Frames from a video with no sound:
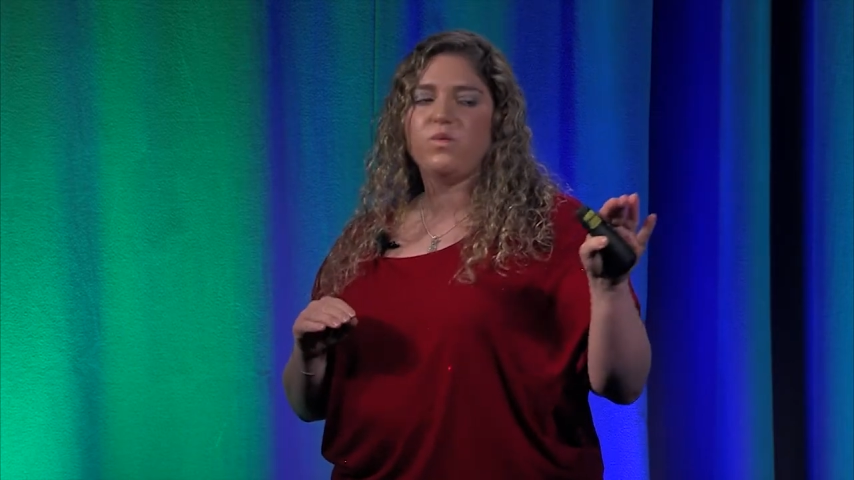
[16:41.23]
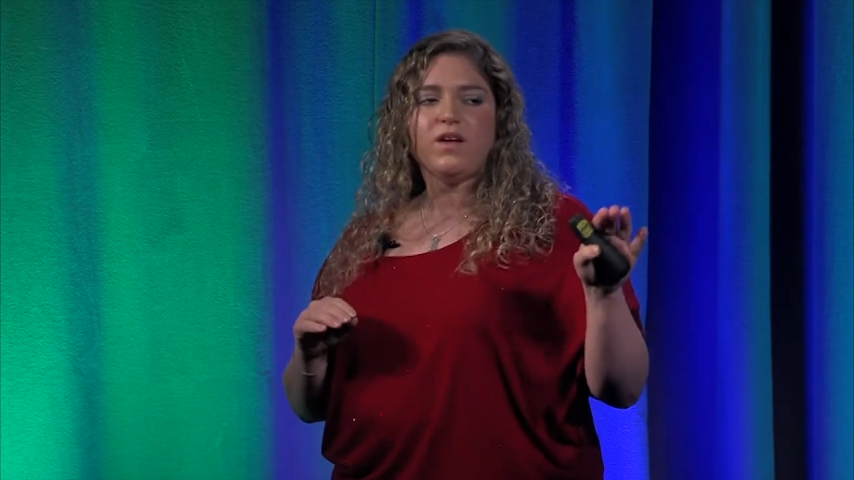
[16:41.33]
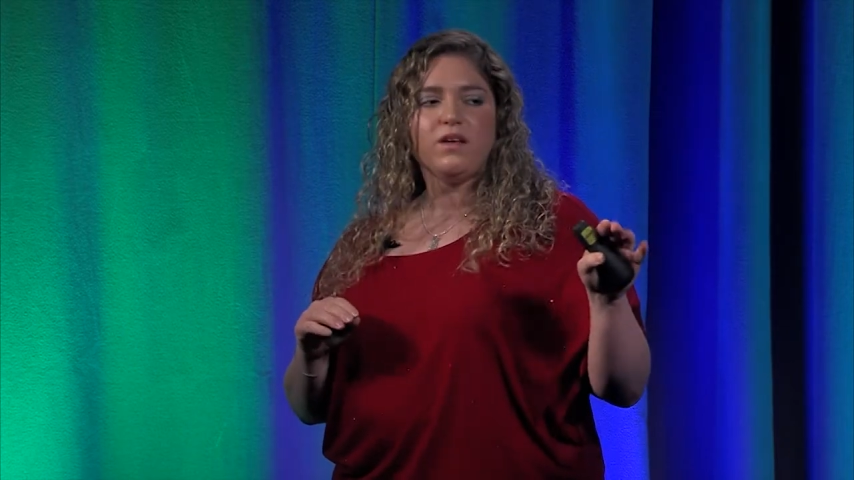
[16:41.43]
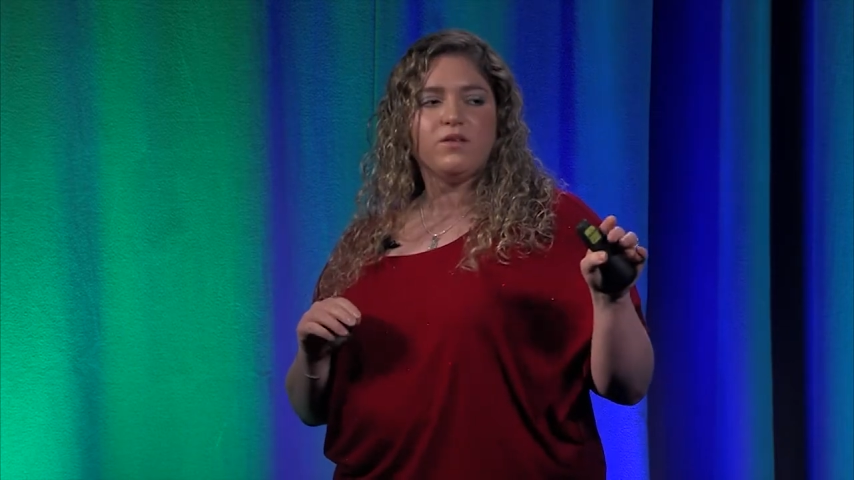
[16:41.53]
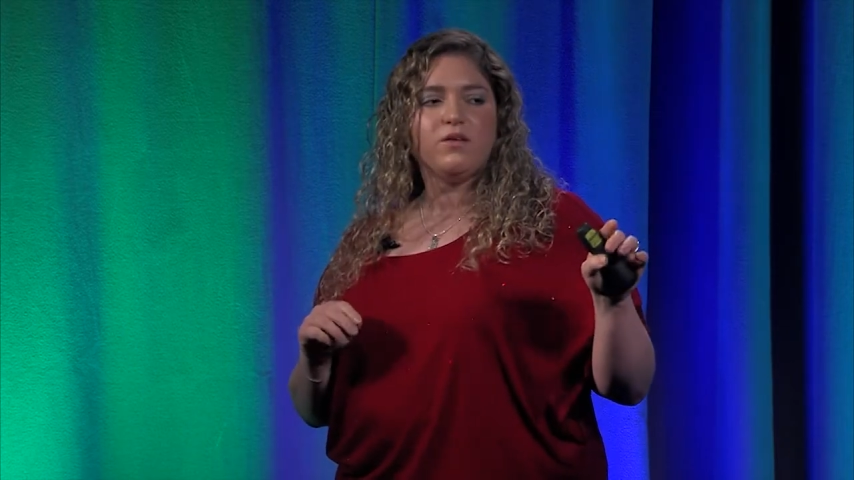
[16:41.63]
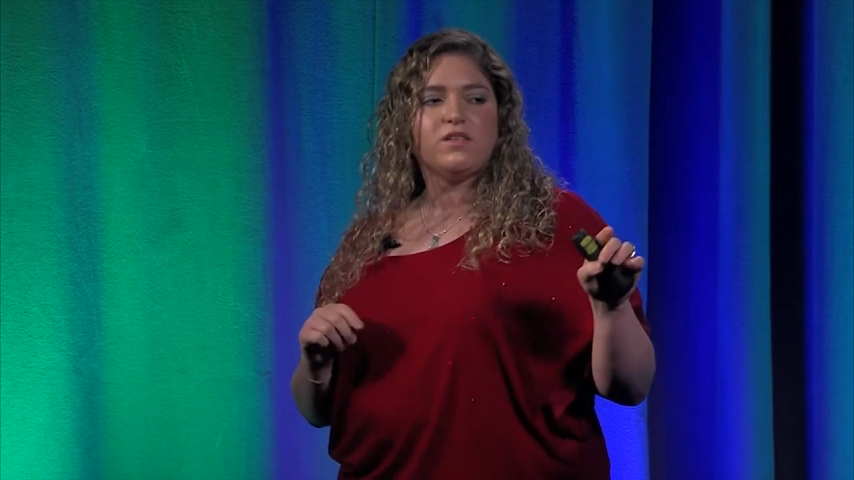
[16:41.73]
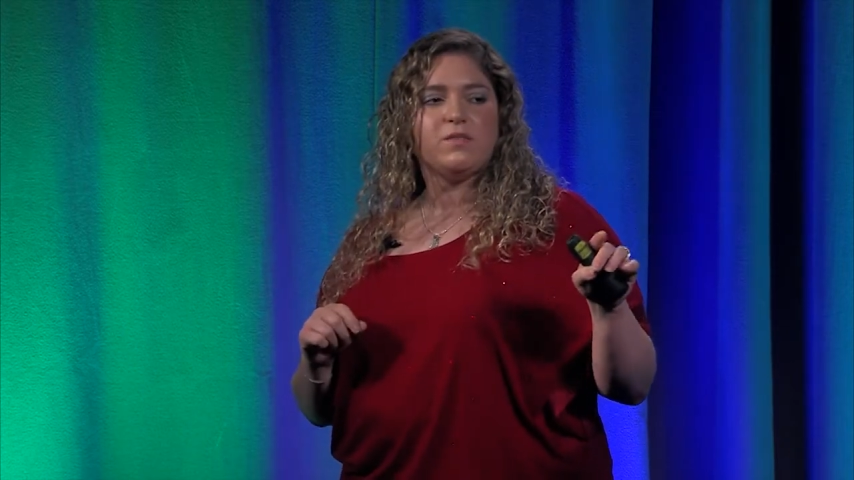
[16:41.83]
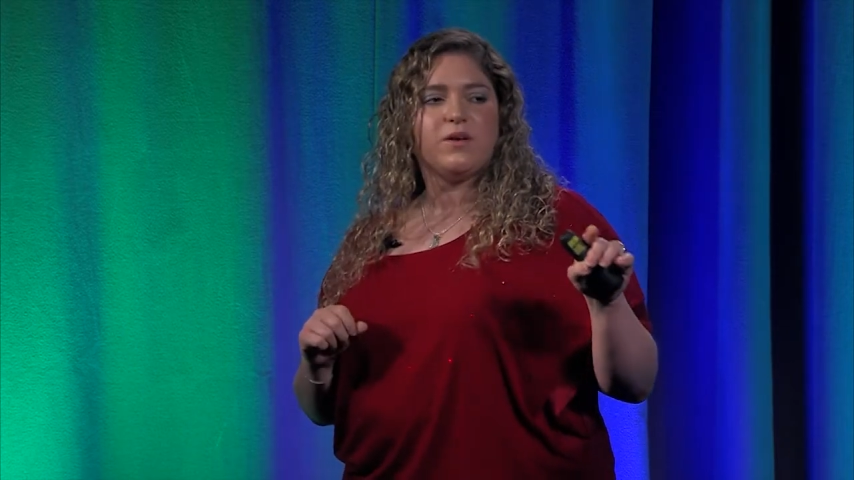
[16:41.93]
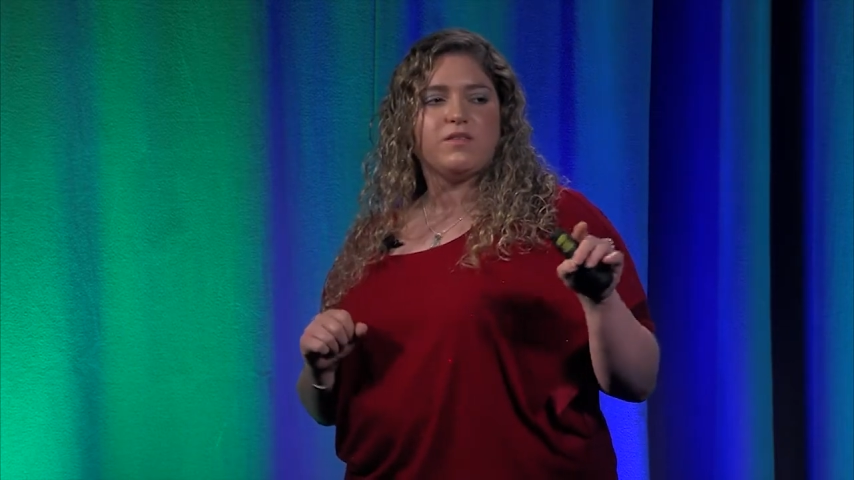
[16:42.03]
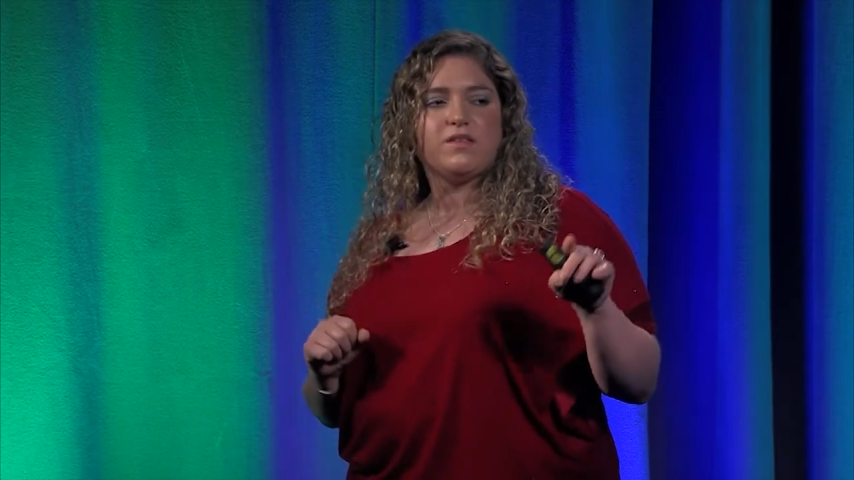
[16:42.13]
what do you notice
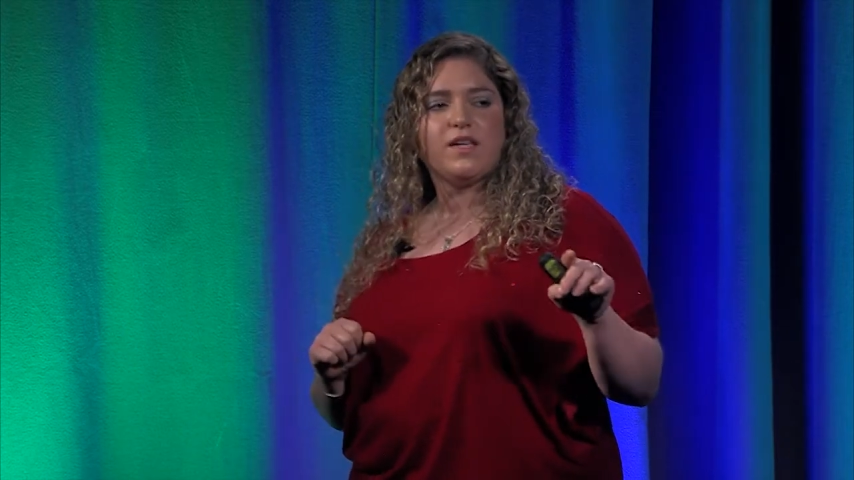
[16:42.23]
about the